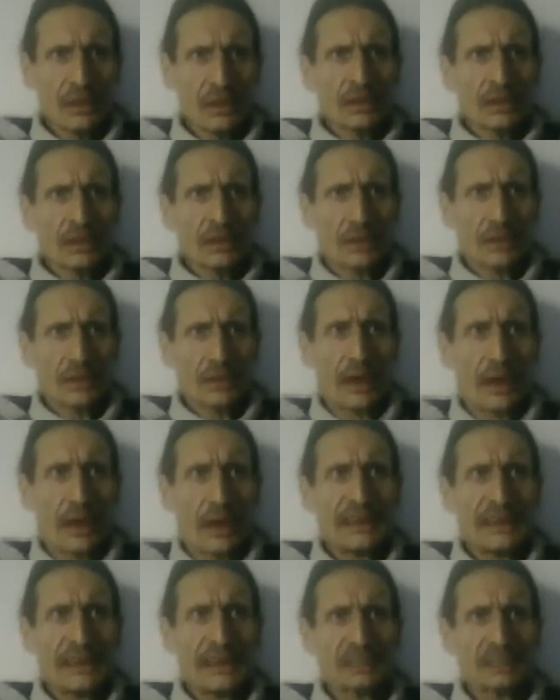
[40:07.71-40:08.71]
So
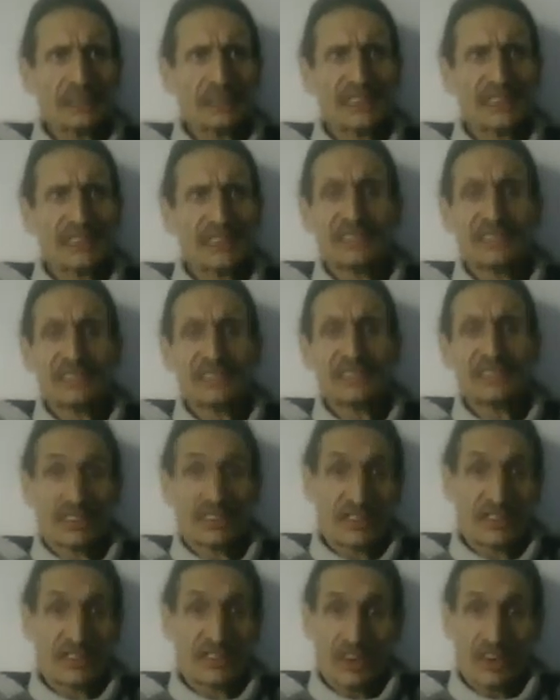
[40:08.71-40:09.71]
in
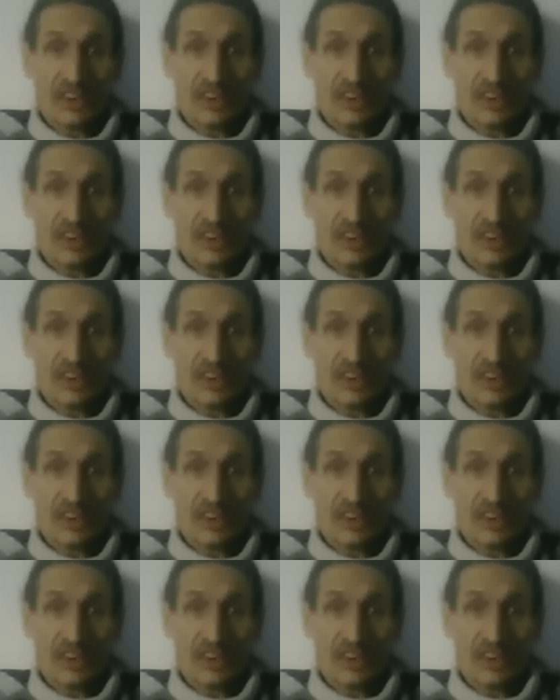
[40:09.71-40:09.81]
1066,